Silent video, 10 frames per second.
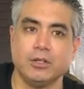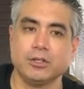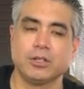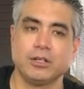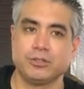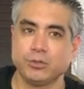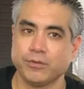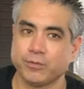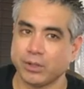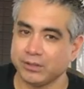You're gonna do
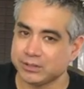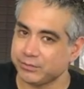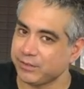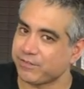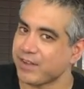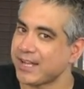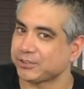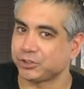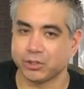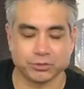a relatively
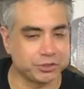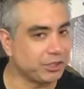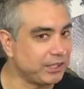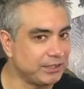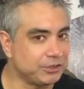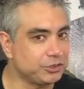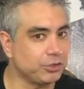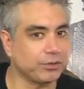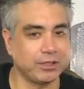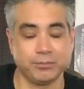fast choke. So you're gonna hit the
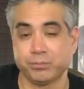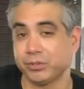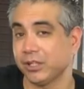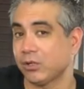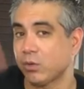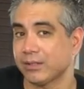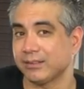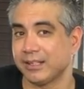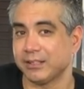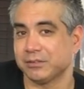choke and pretty
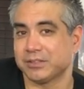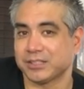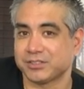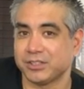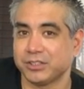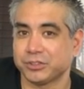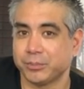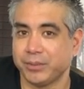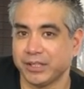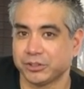quickly hit your
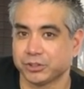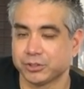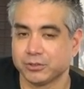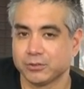destination pitch.